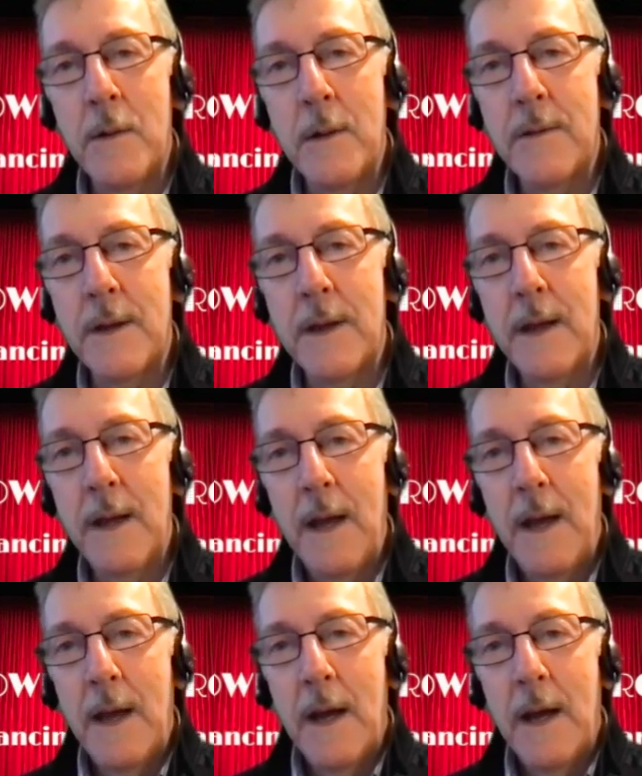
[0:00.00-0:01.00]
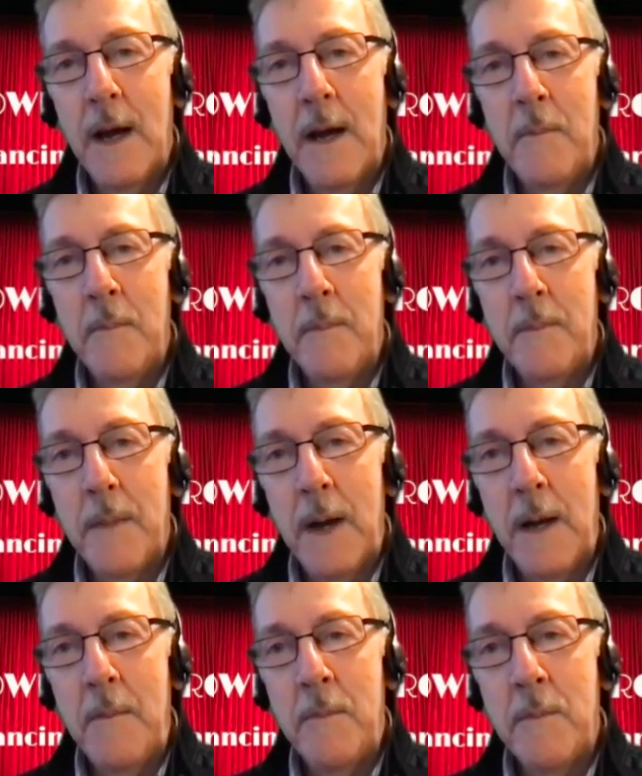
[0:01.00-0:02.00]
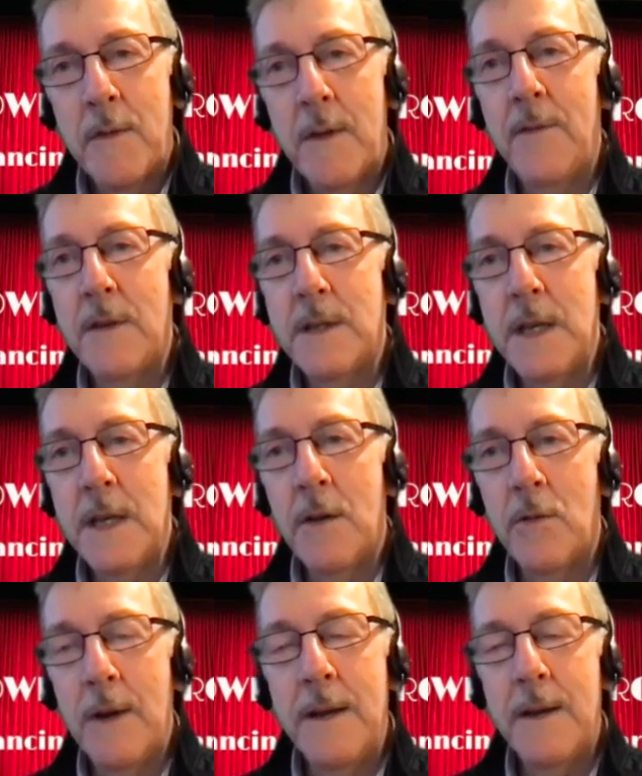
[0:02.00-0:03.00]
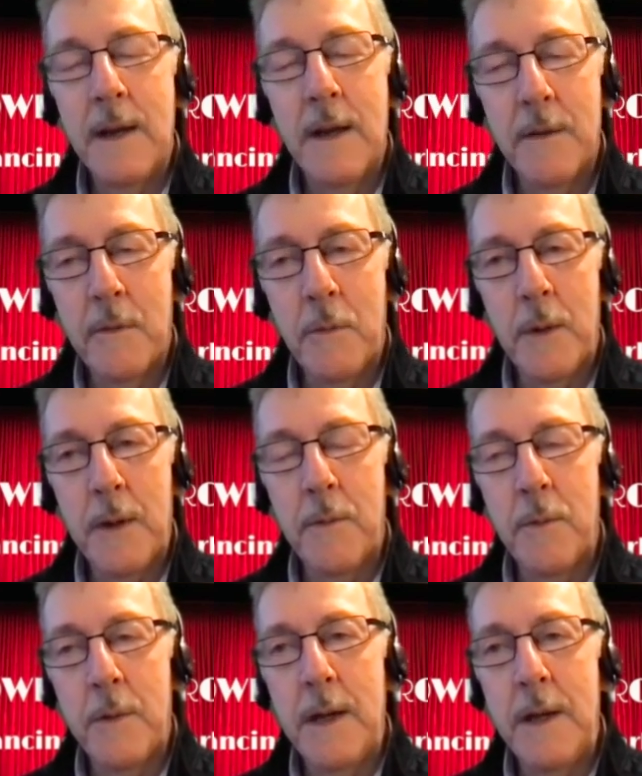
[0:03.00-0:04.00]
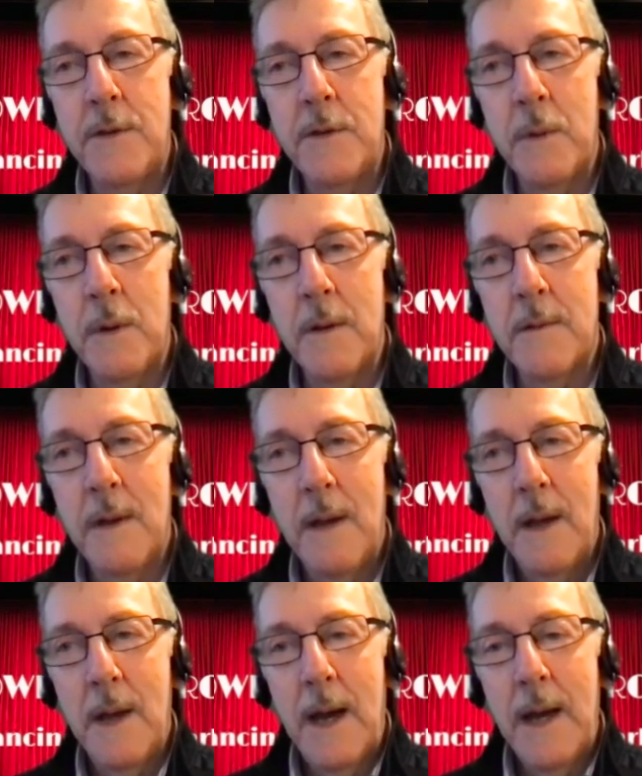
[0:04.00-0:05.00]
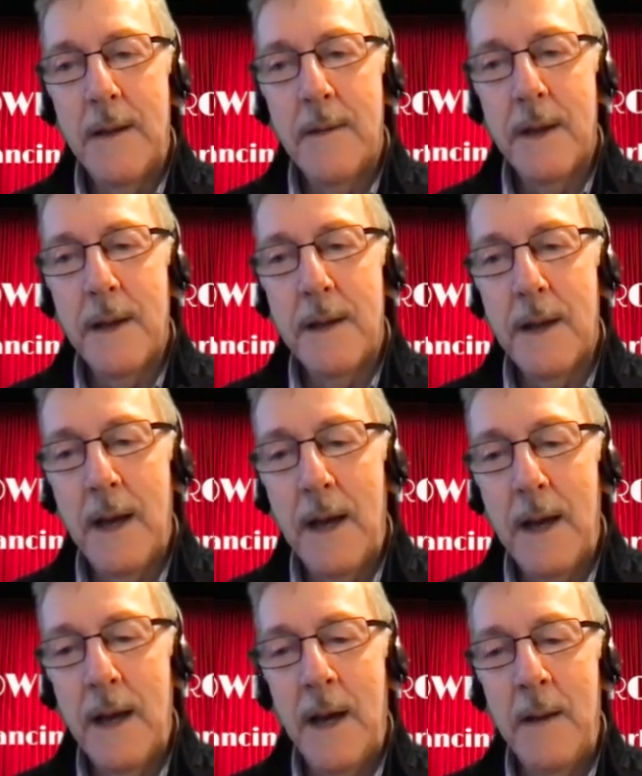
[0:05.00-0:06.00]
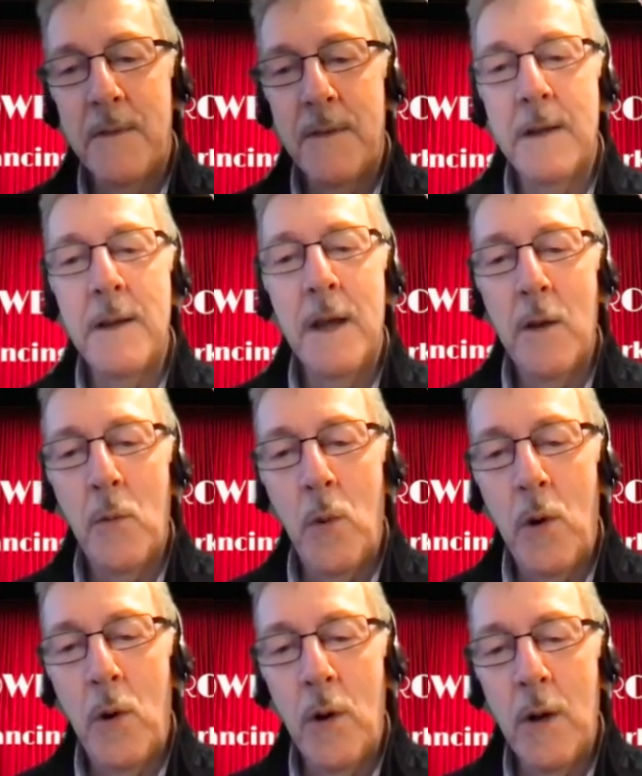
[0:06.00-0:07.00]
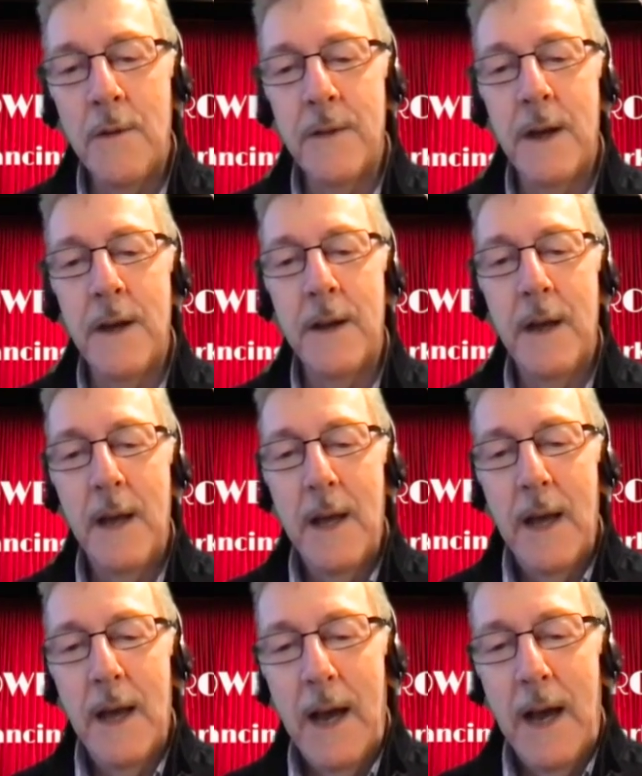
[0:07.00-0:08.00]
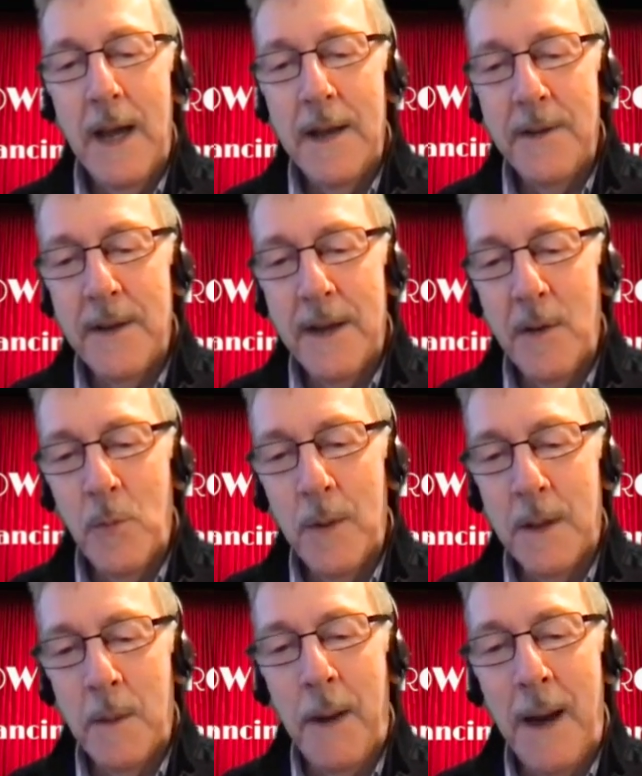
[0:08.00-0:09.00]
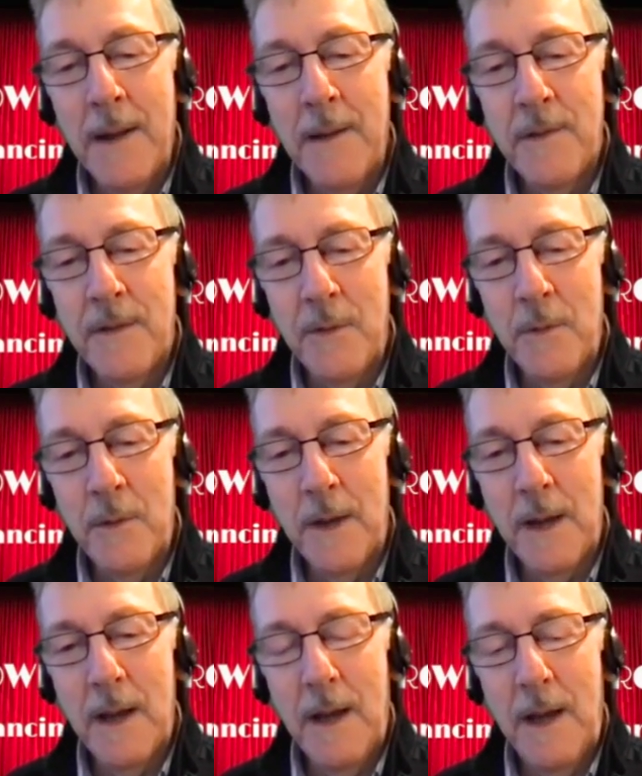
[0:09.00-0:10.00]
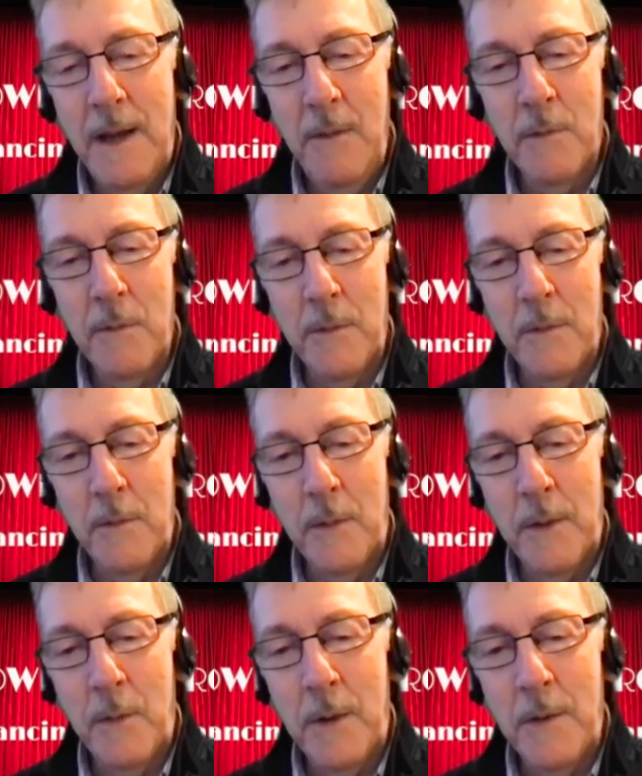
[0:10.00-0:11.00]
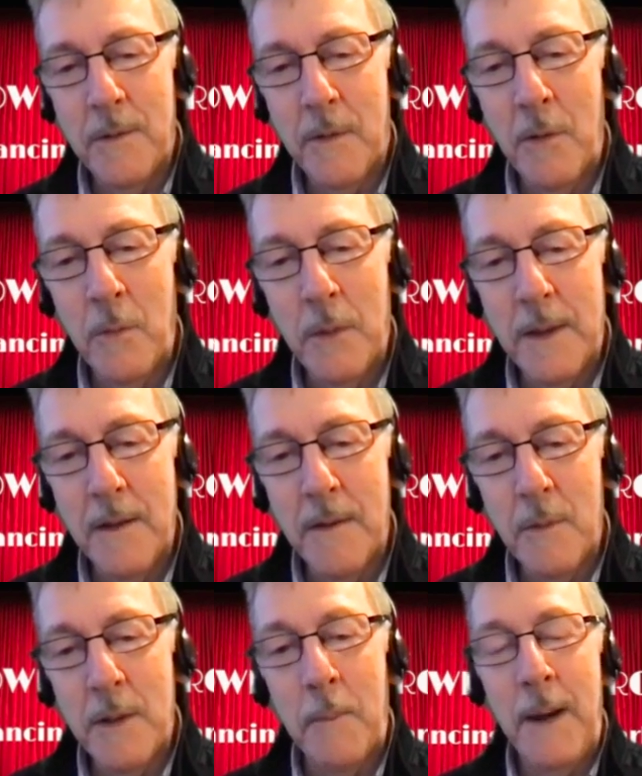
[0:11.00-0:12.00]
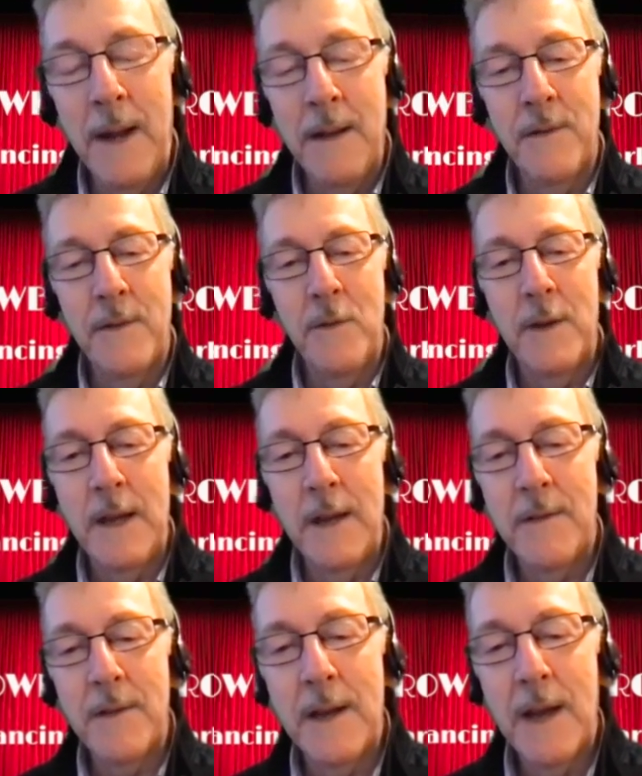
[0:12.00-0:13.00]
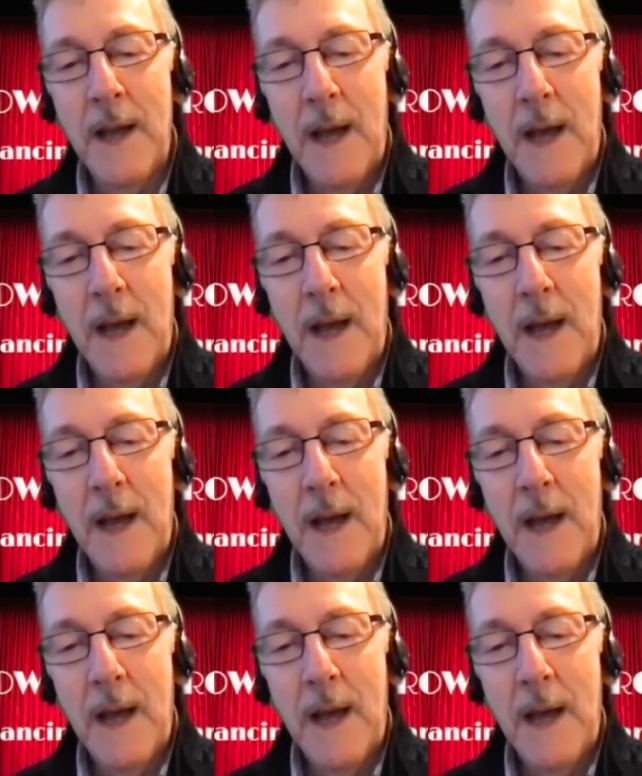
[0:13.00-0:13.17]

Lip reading: He said, "I'm 17 or 18, or what age it was," and he said, "I'm sitting on a wall." He said, and with the band suit, and I was wondering where is he going with this? With the band suit, and he said.